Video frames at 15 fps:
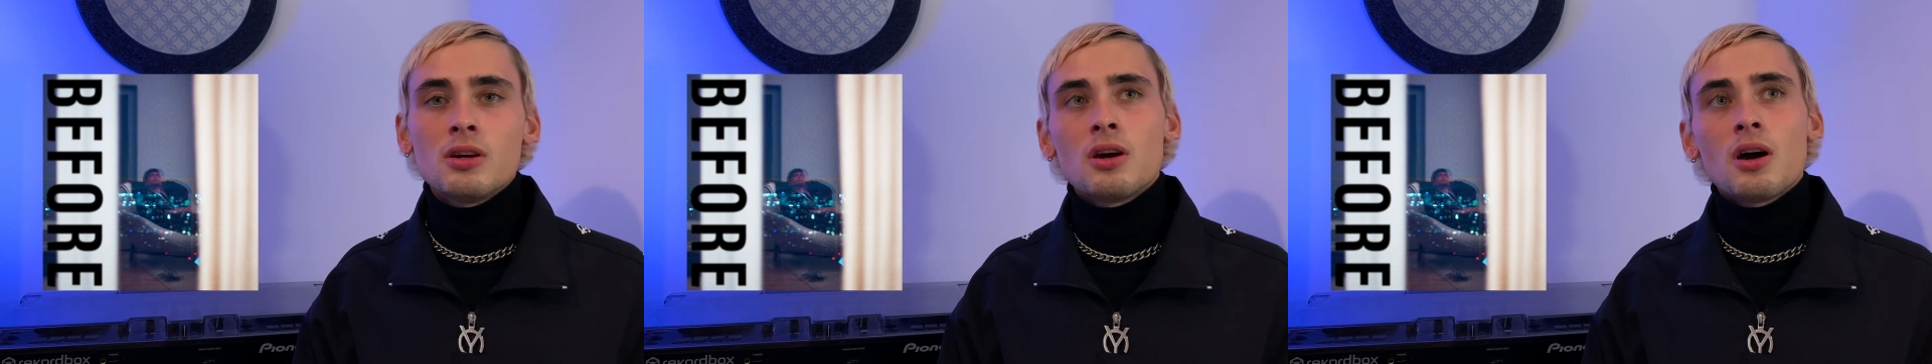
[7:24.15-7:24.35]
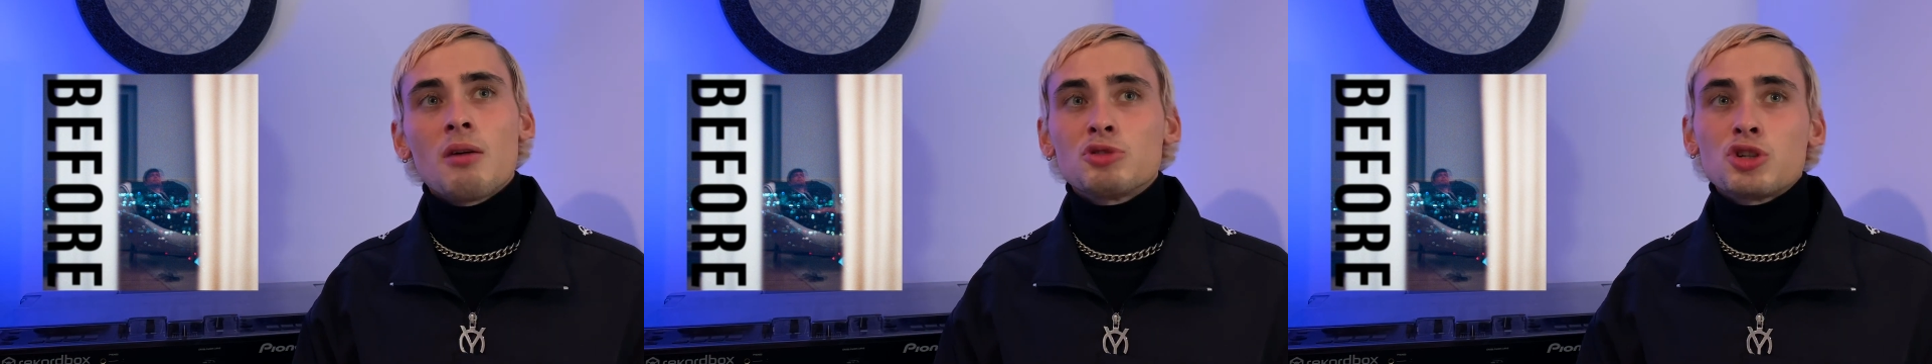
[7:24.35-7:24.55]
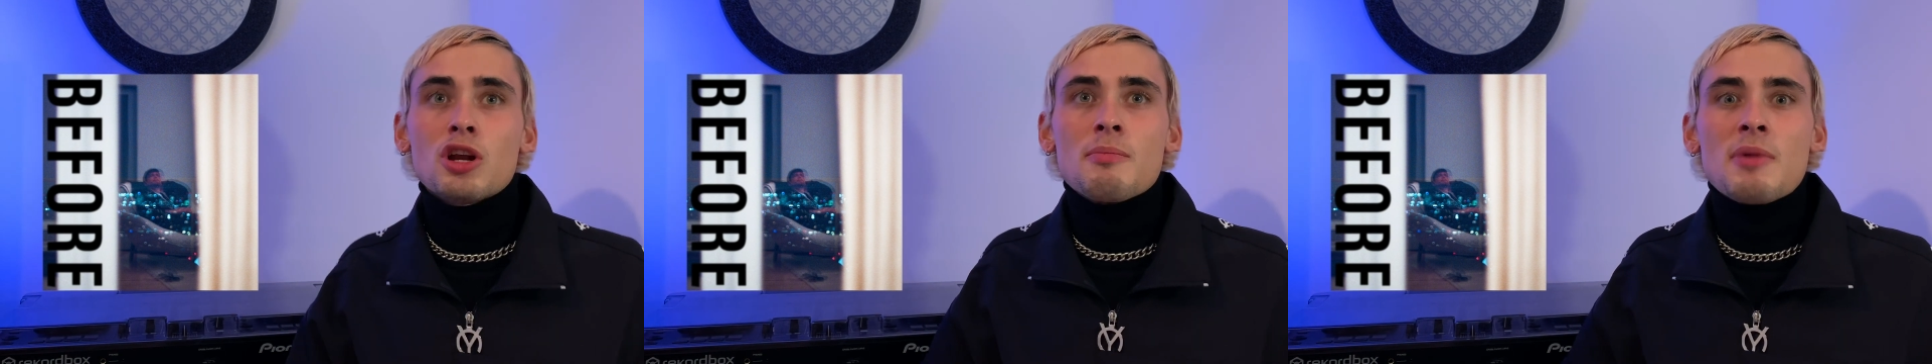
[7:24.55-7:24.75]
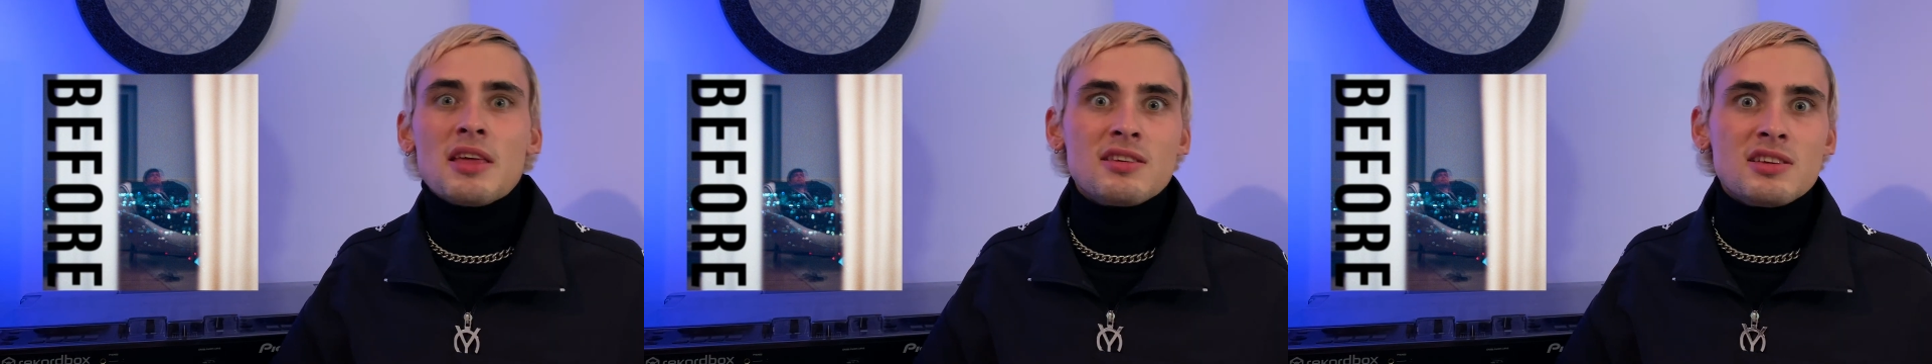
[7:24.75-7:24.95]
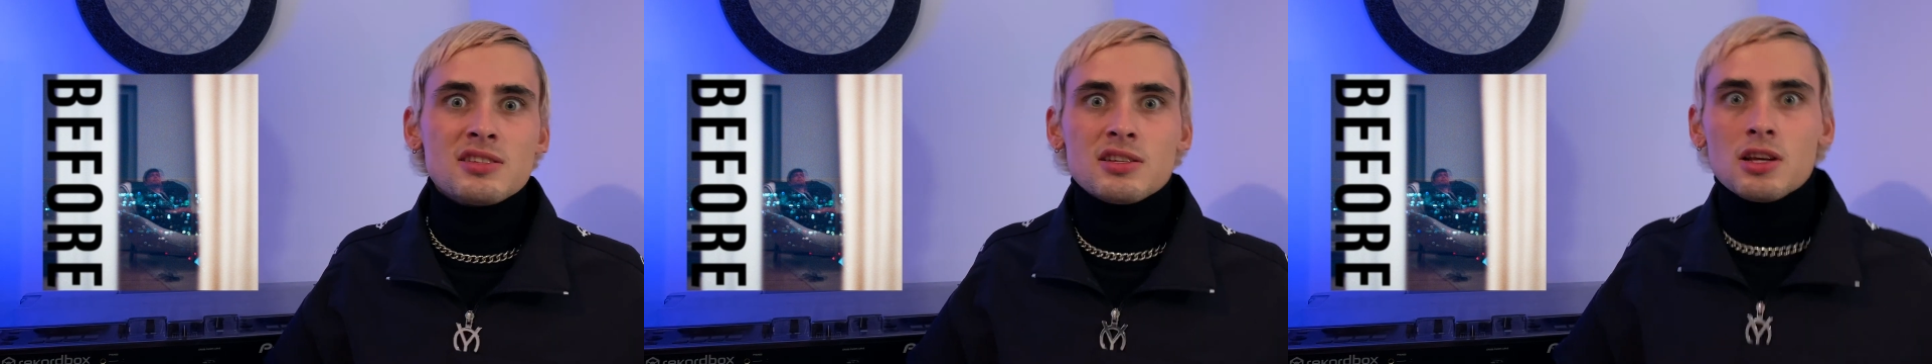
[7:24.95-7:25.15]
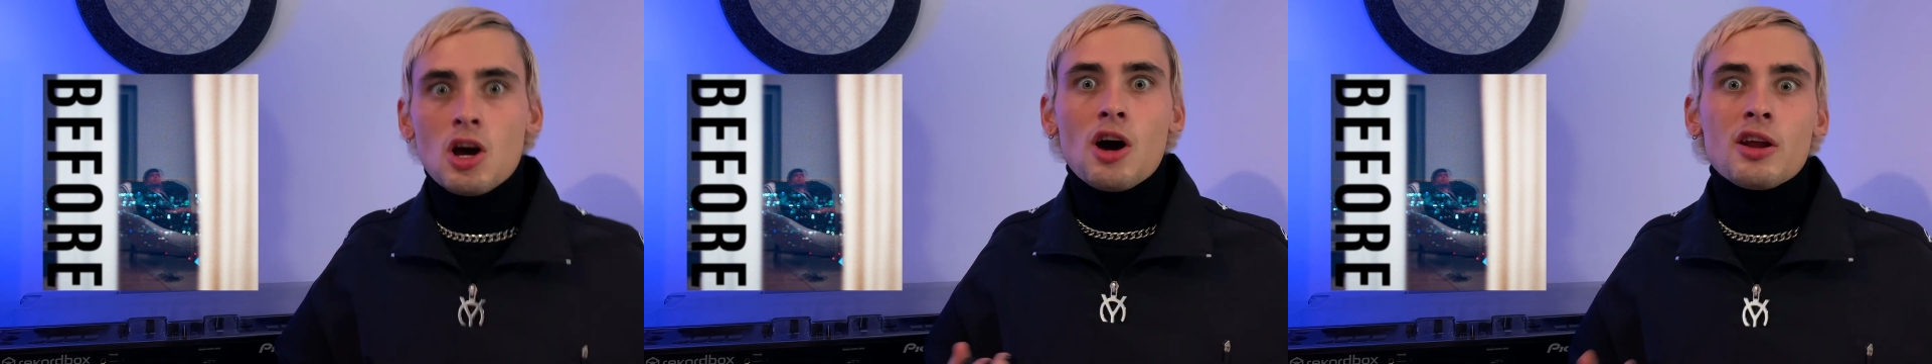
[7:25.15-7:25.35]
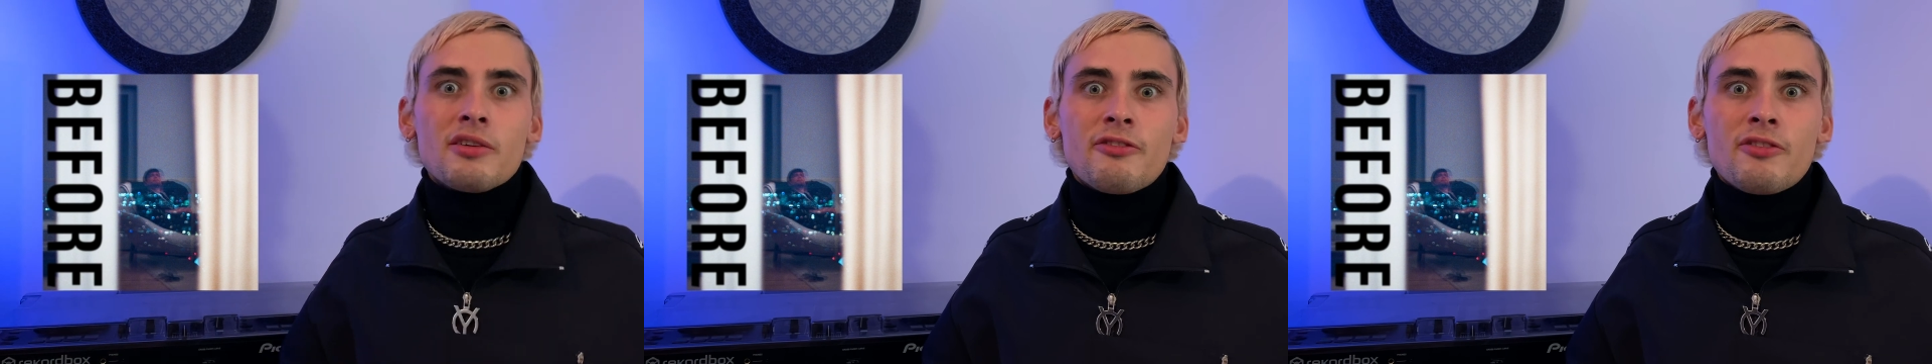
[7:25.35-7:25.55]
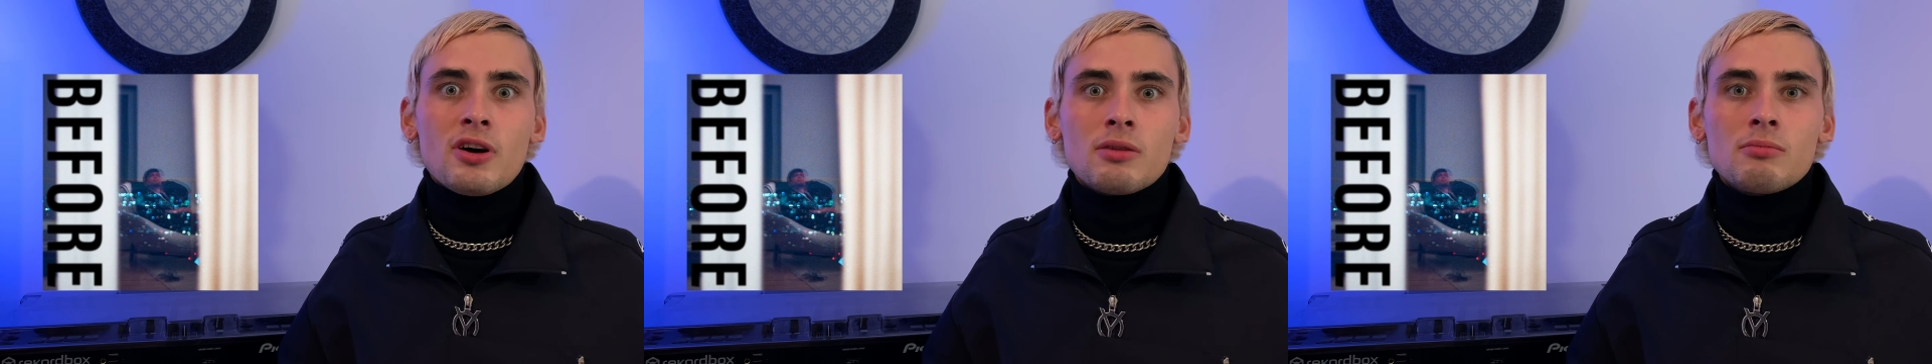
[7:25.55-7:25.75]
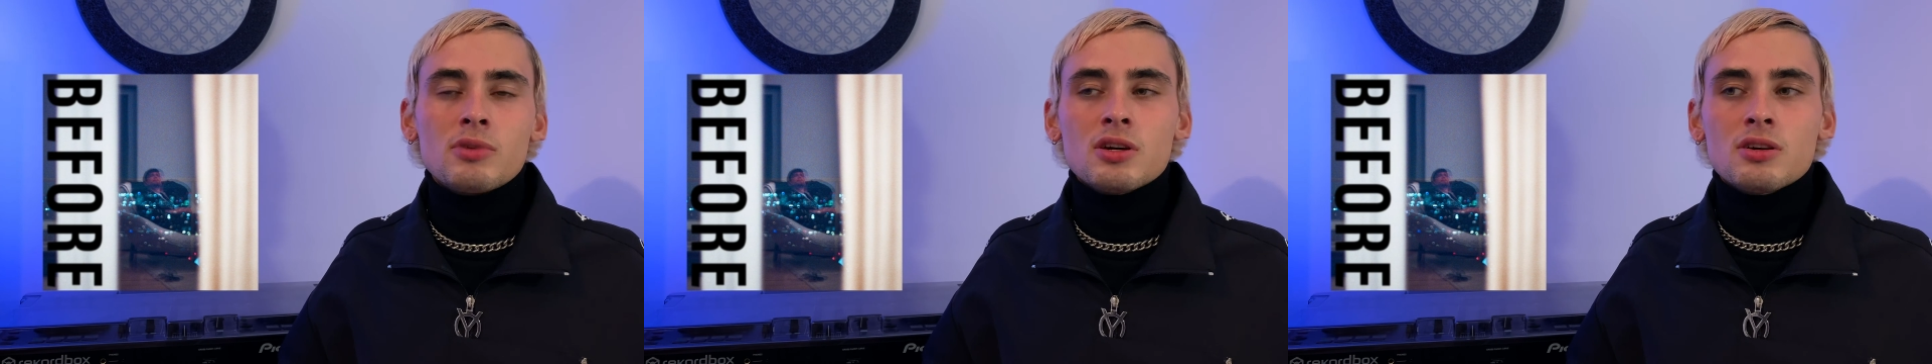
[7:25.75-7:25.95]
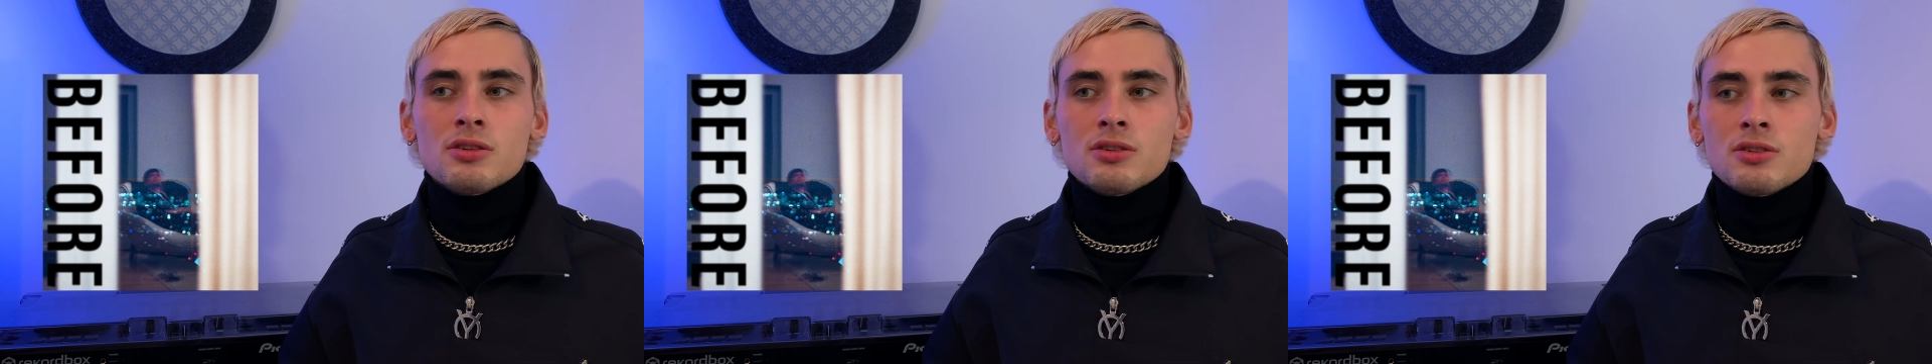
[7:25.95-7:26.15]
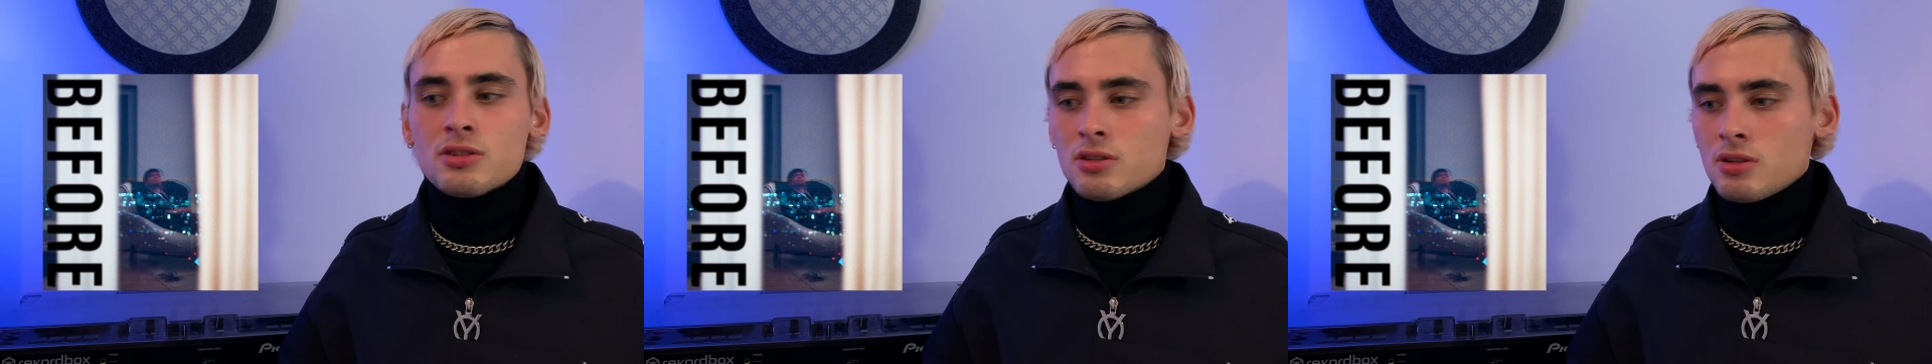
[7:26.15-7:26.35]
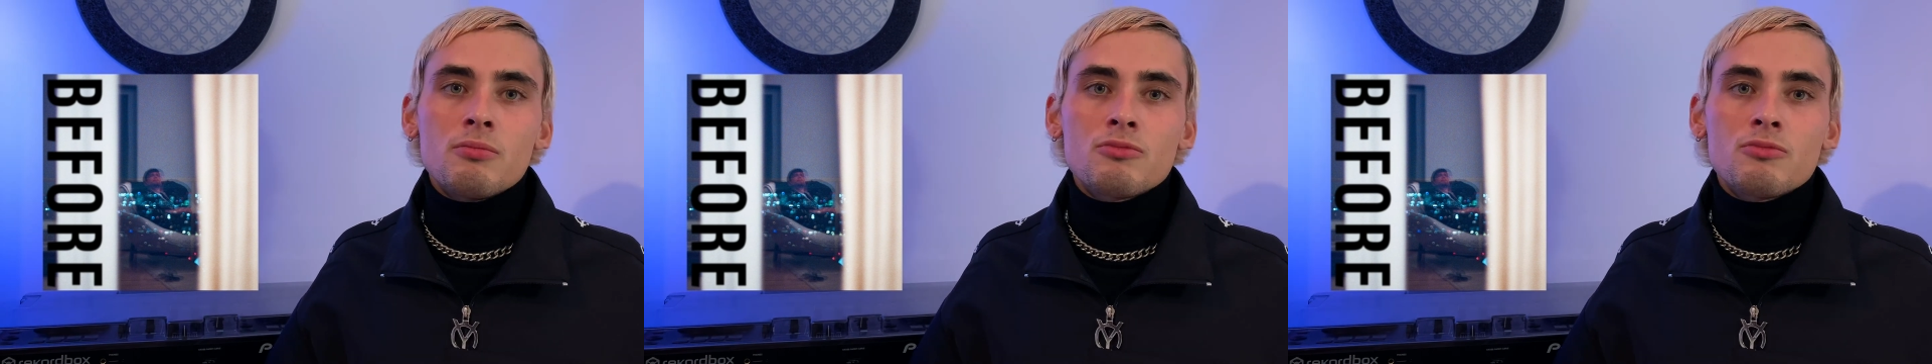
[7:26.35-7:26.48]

I'm trying to make these kind of fun because